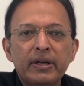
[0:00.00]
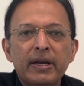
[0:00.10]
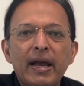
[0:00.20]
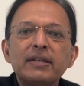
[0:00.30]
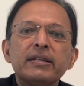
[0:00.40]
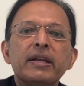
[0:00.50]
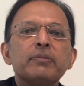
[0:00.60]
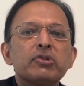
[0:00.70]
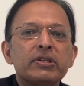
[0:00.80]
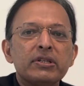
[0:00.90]
As the name
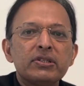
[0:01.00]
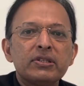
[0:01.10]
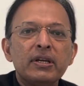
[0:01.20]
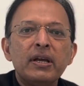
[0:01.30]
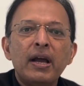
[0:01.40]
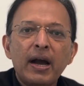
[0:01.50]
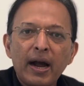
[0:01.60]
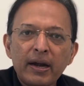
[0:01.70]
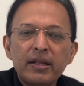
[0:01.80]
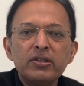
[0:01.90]
suggests,
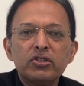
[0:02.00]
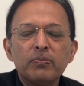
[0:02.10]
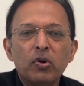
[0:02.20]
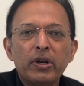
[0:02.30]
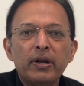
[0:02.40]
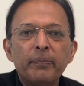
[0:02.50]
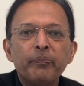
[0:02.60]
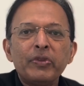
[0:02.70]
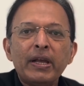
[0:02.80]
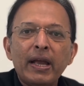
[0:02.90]
under this model,
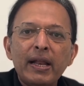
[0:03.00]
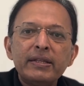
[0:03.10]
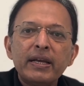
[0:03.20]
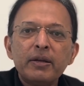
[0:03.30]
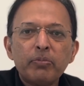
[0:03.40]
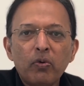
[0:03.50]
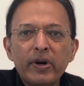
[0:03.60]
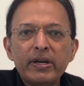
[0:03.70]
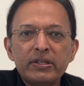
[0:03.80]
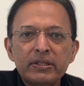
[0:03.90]
healthcare
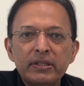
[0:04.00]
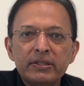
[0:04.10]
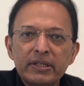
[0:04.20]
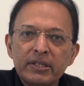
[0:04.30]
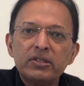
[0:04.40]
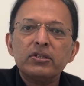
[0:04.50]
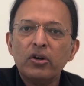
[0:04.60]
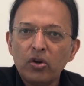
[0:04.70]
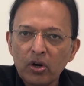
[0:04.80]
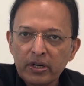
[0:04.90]
providers such as
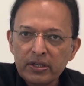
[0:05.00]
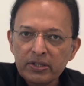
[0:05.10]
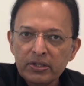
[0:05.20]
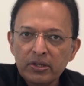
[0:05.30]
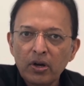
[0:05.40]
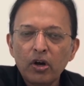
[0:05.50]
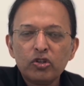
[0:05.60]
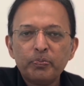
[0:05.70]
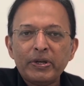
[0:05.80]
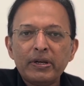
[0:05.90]
doctors,
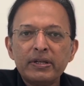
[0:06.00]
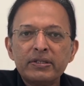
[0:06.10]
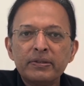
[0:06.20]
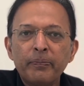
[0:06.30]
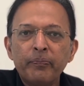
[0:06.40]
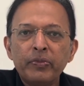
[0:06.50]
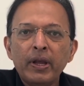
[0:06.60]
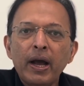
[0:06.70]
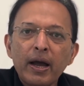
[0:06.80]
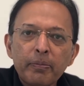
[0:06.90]
hospitals
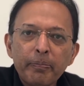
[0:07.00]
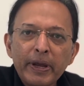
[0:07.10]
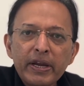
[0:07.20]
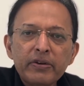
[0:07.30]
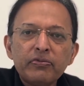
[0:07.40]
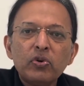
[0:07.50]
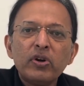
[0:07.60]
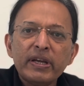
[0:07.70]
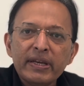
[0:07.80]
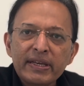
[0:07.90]
are paid for
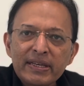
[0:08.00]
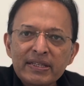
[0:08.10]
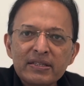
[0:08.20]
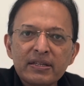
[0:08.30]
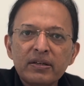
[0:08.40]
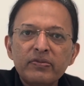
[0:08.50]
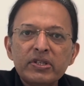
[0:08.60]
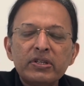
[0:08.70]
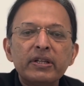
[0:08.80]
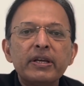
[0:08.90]
each
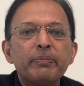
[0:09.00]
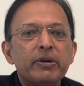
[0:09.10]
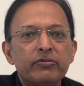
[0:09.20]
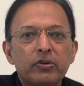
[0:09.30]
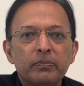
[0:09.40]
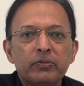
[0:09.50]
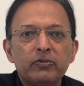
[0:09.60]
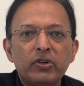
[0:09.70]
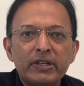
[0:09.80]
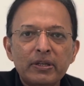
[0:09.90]
service they perform.
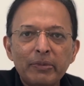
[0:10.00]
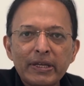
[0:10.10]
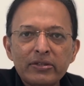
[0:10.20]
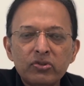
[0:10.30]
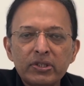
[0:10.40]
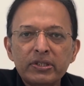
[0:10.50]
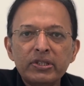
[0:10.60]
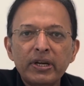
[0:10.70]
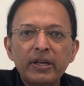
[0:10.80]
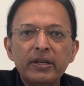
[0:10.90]
For example, each
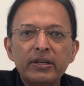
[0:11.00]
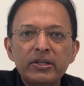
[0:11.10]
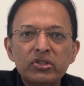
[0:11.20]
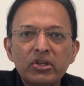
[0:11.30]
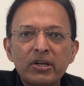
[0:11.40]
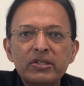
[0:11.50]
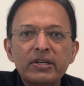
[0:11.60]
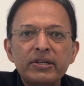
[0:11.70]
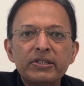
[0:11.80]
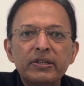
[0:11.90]
surgery, each
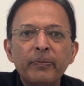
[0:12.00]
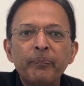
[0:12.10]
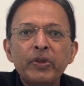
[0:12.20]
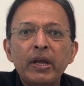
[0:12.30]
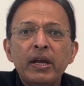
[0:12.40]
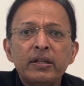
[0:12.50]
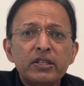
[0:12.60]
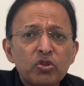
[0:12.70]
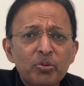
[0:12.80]
consultation. This could